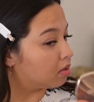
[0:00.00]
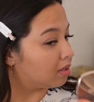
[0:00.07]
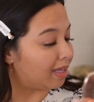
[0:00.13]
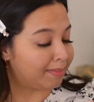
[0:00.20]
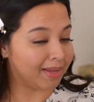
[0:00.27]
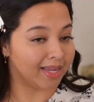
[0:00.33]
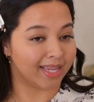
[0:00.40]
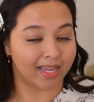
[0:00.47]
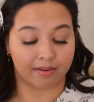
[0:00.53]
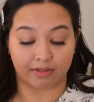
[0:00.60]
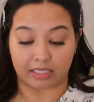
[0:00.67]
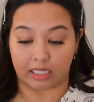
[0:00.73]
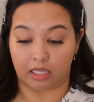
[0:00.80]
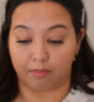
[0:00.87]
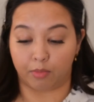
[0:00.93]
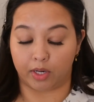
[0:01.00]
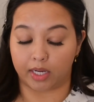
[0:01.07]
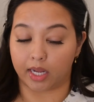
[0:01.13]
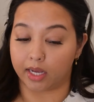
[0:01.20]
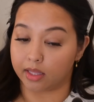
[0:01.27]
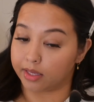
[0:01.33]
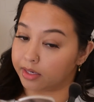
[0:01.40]
I mean, I can't even tell I'm wearing
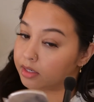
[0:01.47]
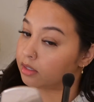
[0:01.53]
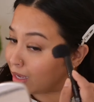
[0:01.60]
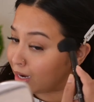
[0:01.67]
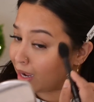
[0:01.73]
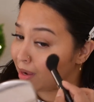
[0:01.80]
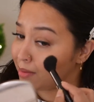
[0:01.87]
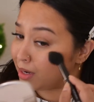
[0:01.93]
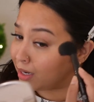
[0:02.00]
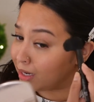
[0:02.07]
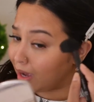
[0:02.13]
highlighter. And I mean,